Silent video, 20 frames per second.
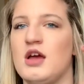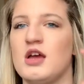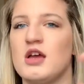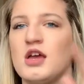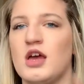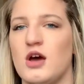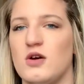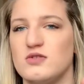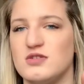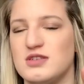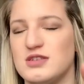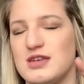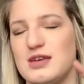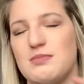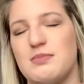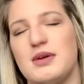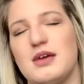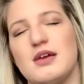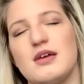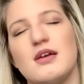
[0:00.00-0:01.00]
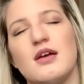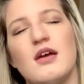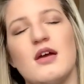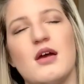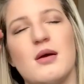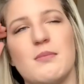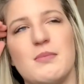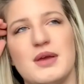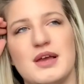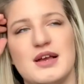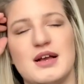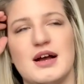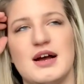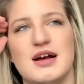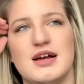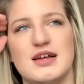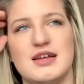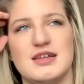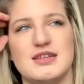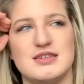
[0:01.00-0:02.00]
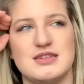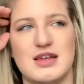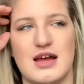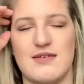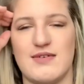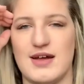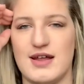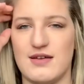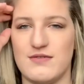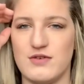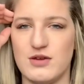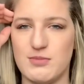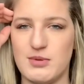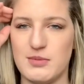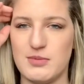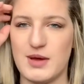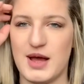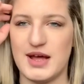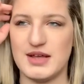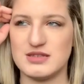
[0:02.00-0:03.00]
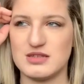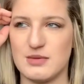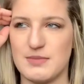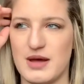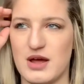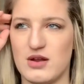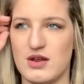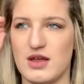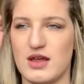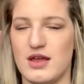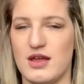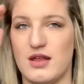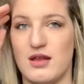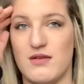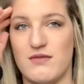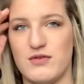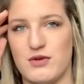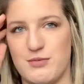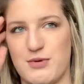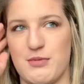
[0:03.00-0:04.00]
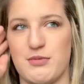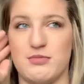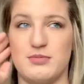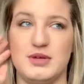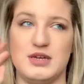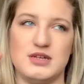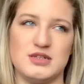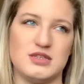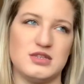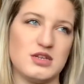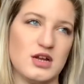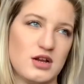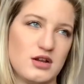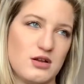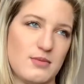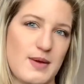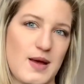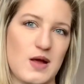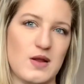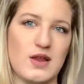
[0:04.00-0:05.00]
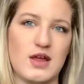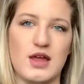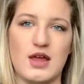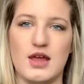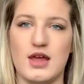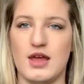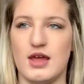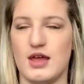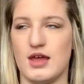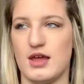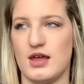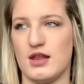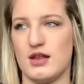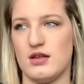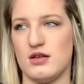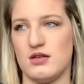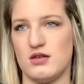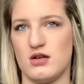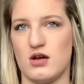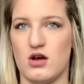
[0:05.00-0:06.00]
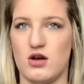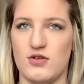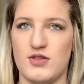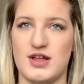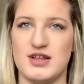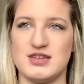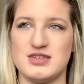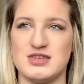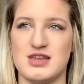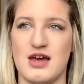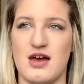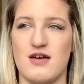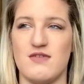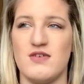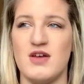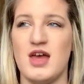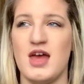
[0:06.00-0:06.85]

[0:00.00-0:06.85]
co-sleeping because I've had a few people ask about it and a few people be concerned about it and all that stuff.